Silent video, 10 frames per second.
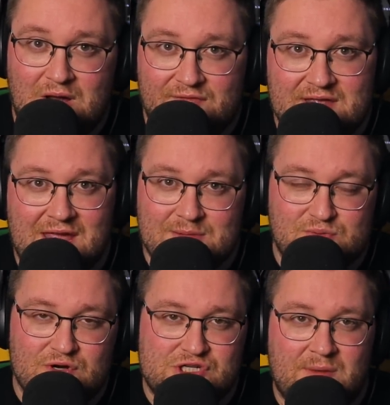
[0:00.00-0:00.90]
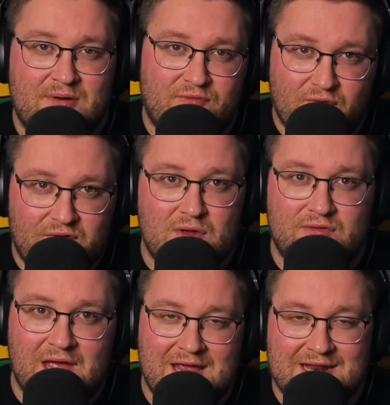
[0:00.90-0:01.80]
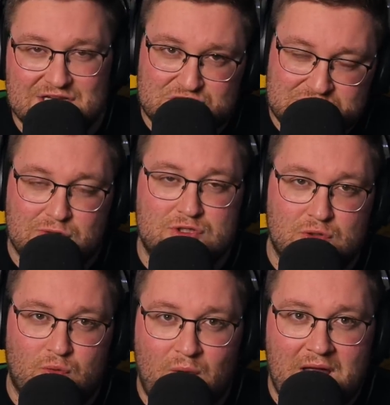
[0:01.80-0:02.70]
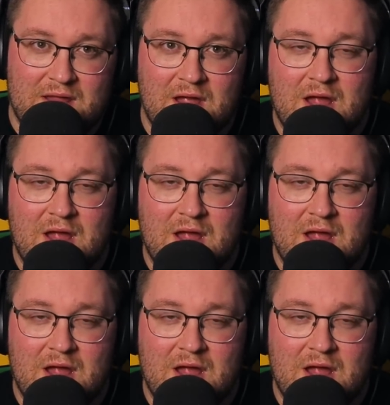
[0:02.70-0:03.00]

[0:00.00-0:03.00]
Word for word: I think Games Workshop have revealed in a subtle way.